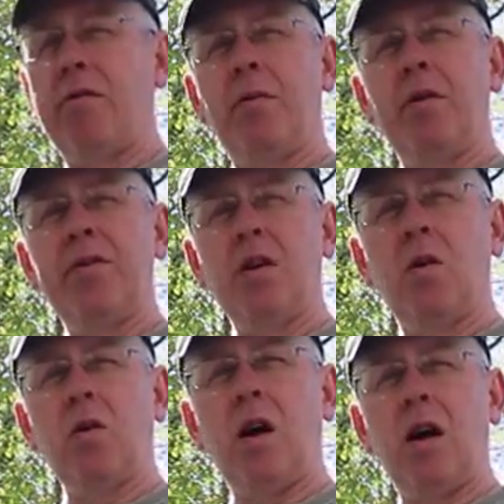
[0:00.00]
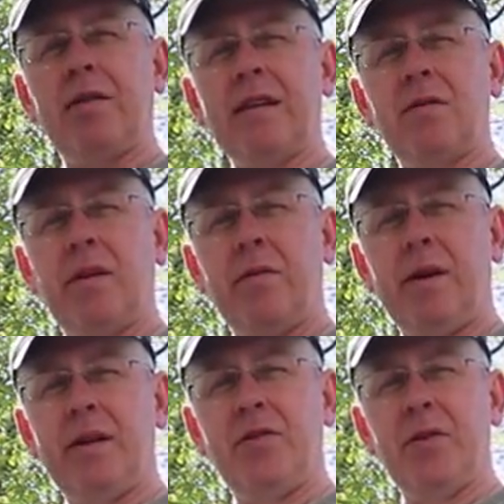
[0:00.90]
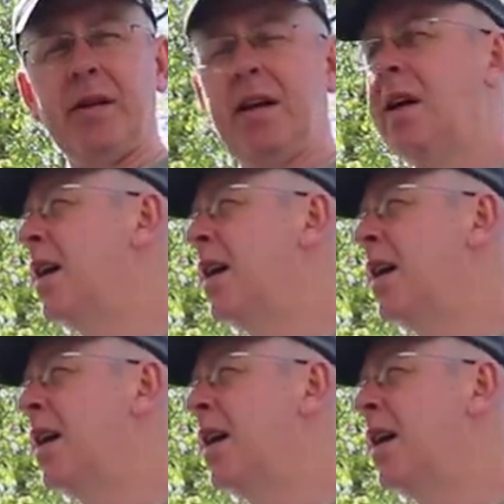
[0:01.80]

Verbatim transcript: and remove the old caulk. That's the right way to do it.